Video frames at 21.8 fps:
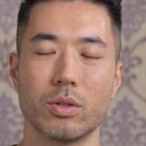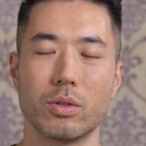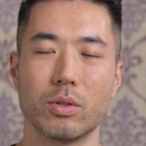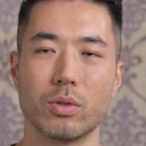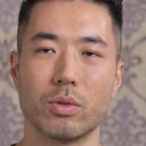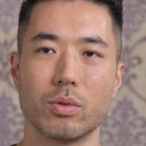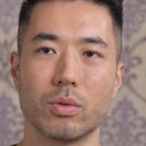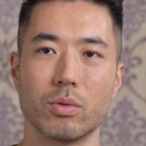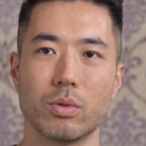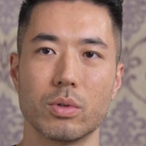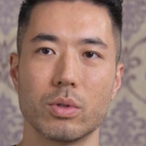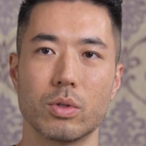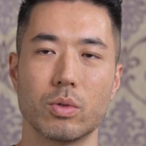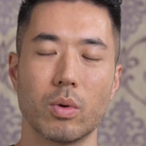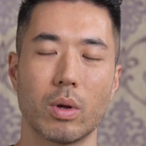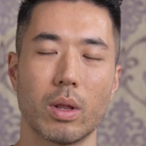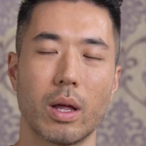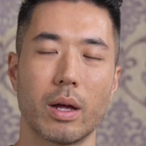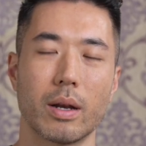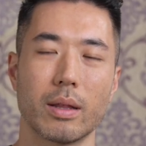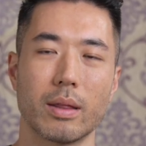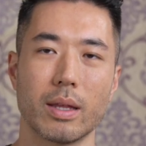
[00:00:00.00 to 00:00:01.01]
to do a
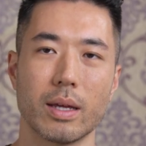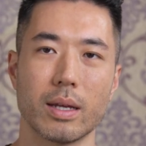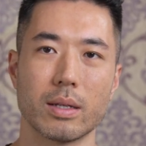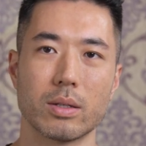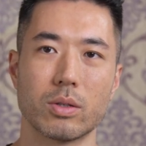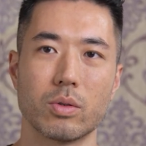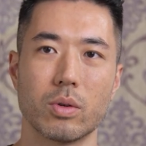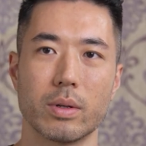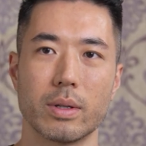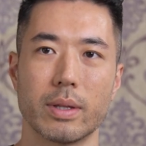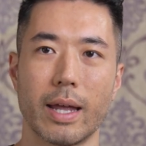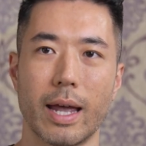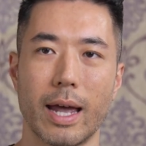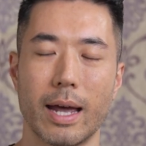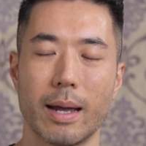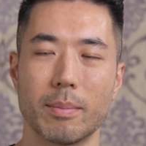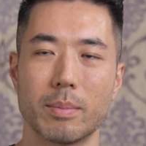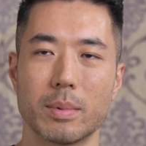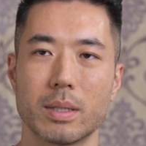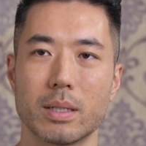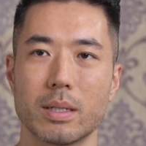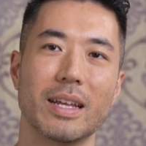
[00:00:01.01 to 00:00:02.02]
lot of things to
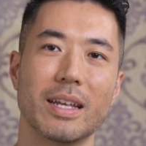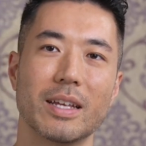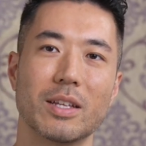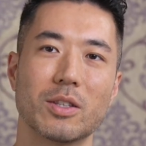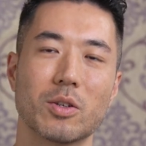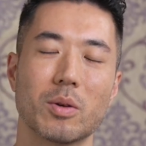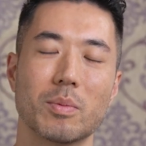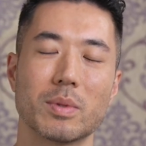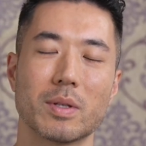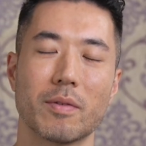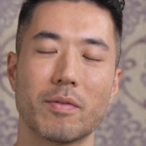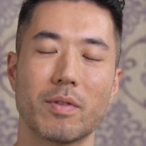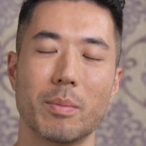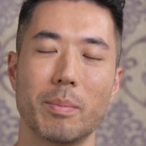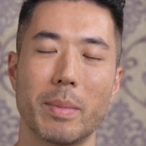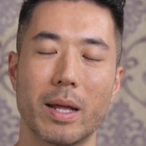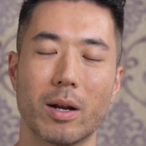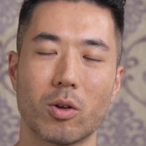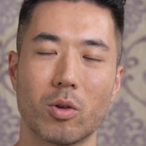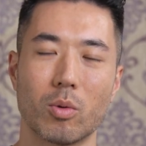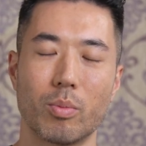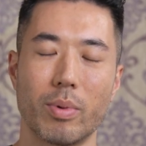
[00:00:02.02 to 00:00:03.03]
adapt in terms of the
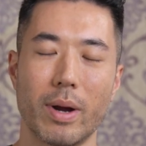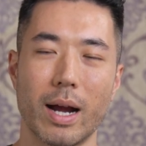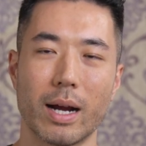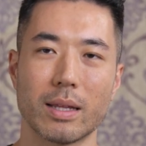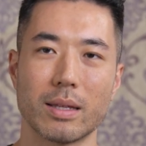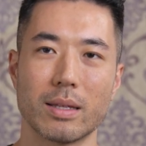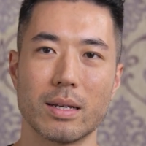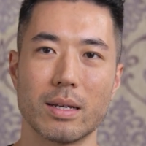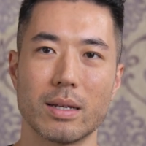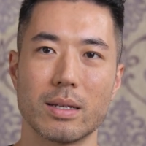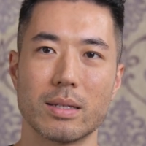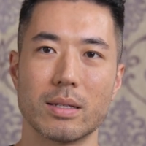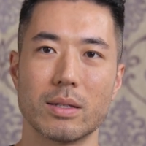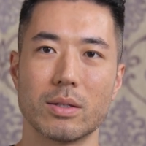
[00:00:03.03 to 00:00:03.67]
medical practice,